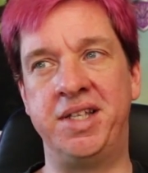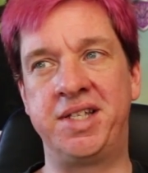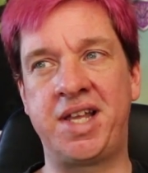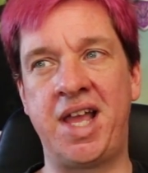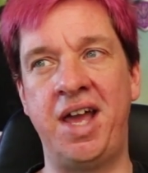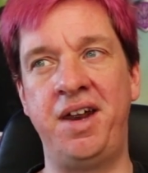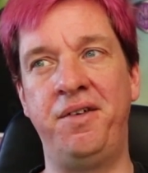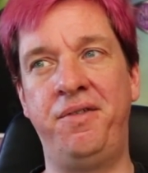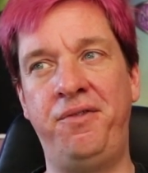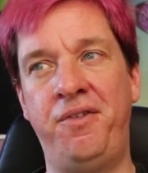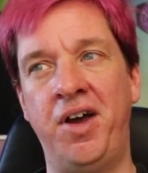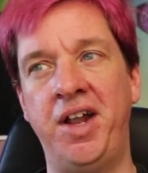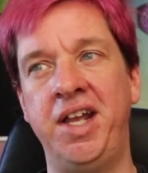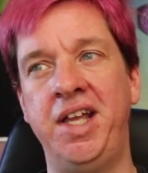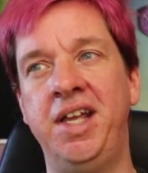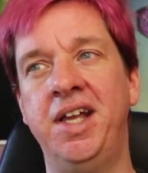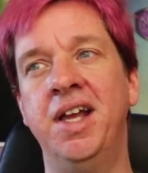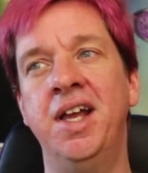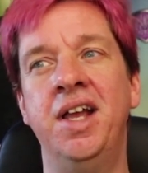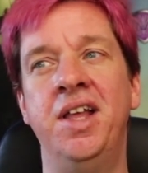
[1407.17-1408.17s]
It's kind of
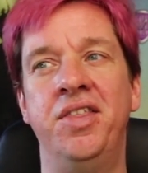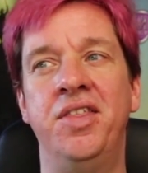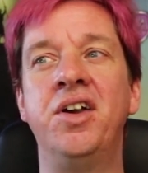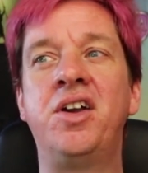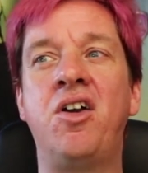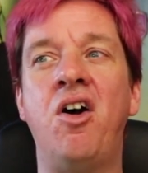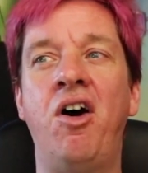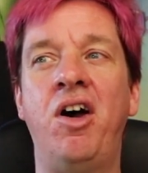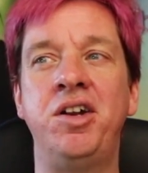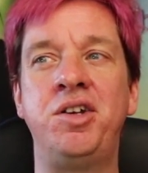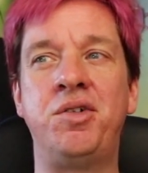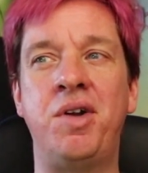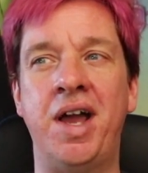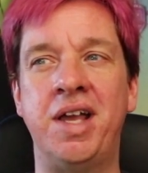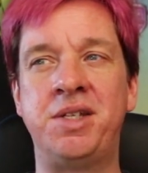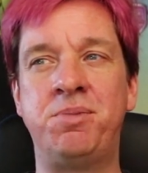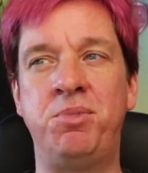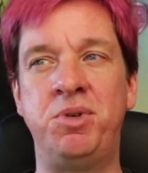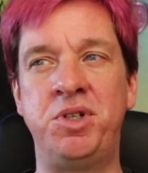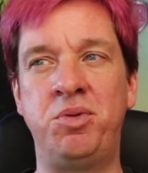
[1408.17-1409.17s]
funny, the
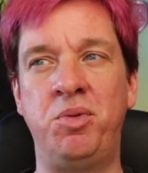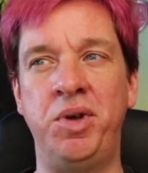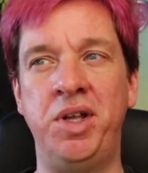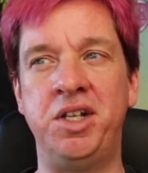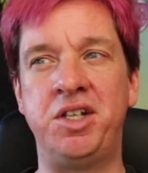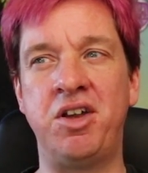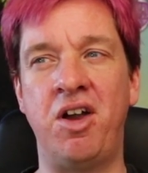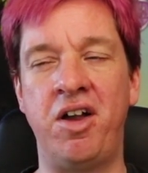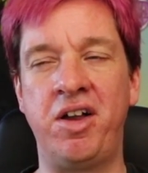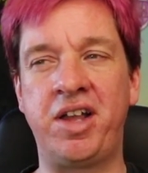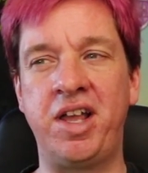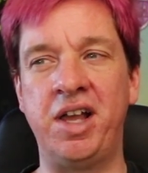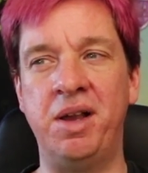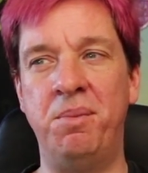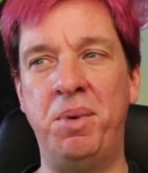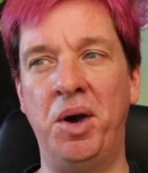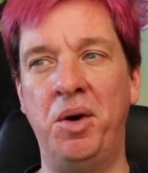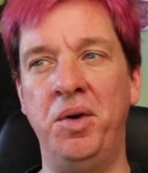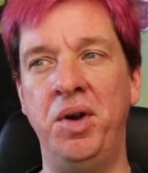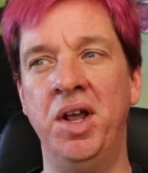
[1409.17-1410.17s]
contrast between talking
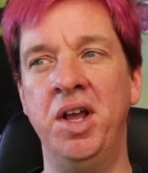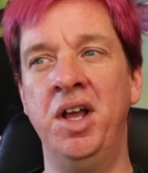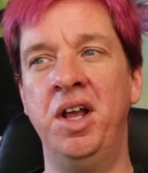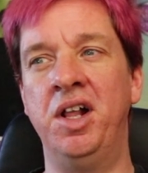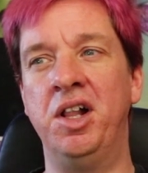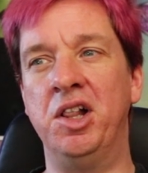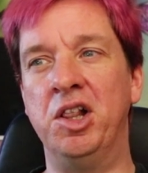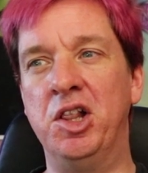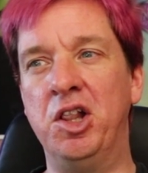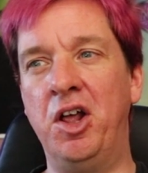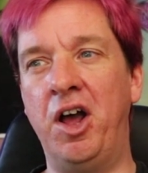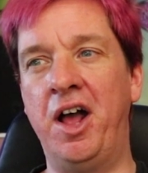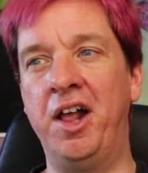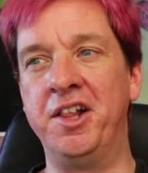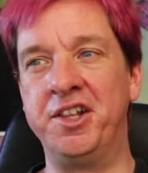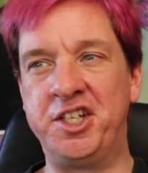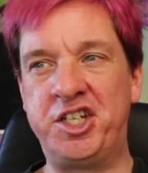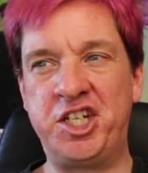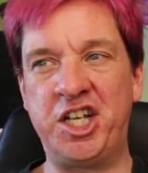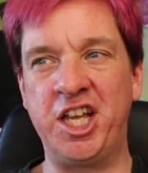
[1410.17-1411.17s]
about love,